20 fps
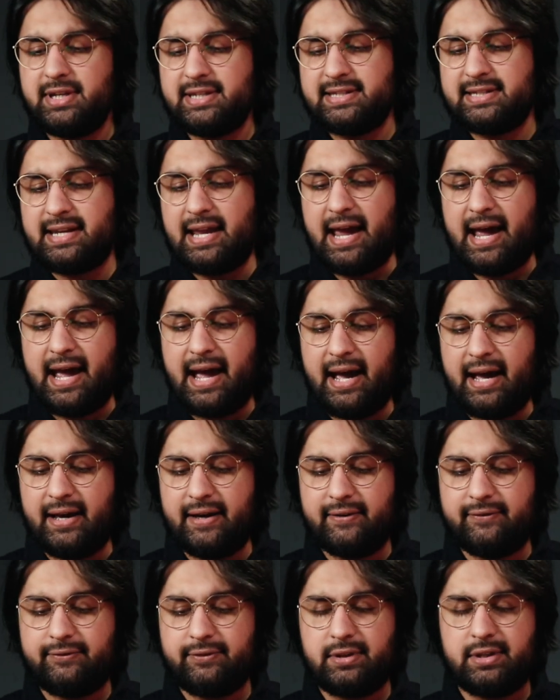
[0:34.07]
doesn't
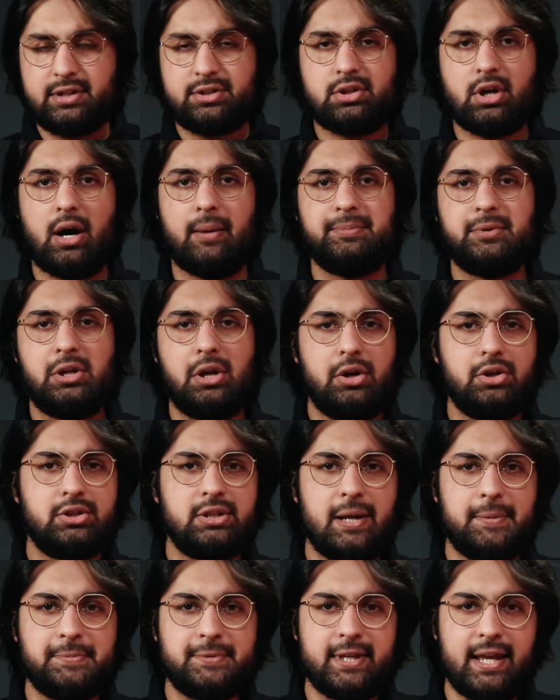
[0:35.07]
have the top tier
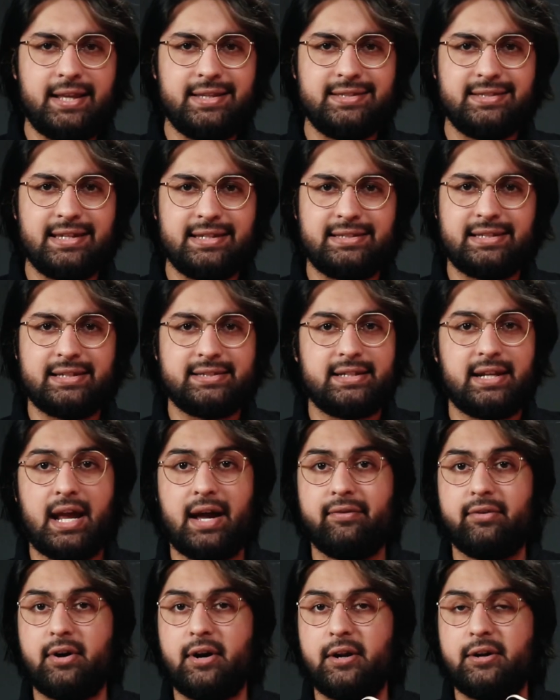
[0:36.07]
chipsets, it doesn't
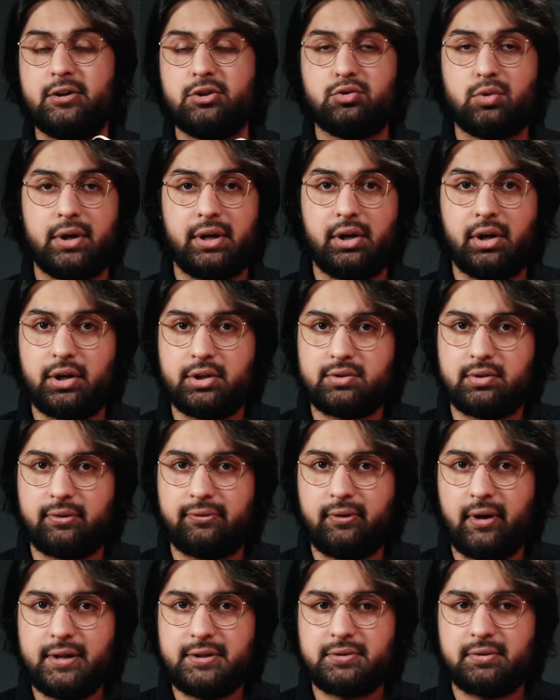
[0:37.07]
have 120Hz
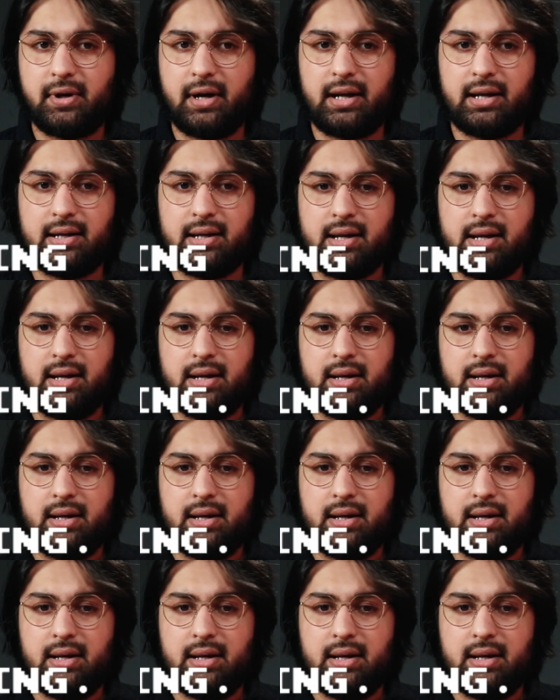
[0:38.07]
refresh rate,